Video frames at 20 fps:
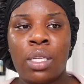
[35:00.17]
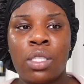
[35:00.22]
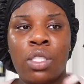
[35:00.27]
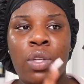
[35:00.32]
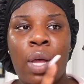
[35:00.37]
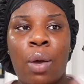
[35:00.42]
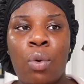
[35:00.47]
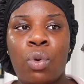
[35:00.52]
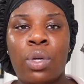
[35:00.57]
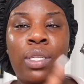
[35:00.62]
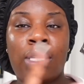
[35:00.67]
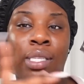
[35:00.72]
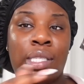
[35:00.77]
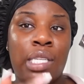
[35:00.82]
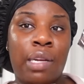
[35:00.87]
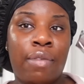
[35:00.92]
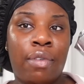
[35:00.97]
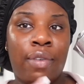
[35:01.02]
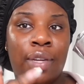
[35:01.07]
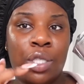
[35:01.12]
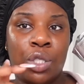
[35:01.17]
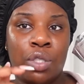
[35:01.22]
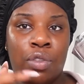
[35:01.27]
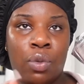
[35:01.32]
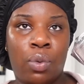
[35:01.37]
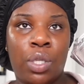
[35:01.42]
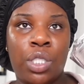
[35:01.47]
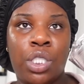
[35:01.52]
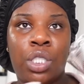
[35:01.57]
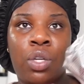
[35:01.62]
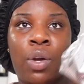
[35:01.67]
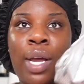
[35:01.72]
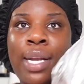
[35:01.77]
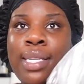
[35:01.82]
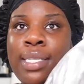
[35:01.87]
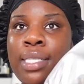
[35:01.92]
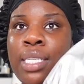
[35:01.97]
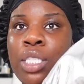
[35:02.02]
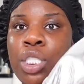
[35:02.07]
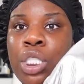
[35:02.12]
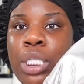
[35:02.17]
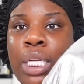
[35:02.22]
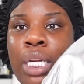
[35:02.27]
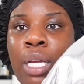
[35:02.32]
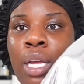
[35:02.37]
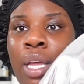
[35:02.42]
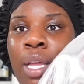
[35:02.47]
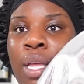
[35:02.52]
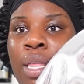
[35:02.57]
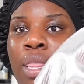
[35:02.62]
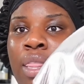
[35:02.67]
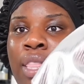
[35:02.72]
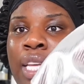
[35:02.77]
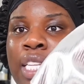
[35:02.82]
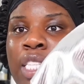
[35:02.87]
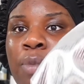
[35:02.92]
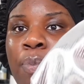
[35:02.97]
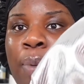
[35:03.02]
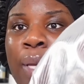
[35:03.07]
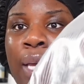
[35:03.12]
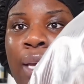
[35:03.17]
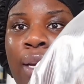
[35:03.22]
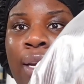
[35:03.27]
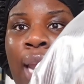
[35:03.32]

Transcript: so I ordered the silver version of the one she got, and it's literally this big.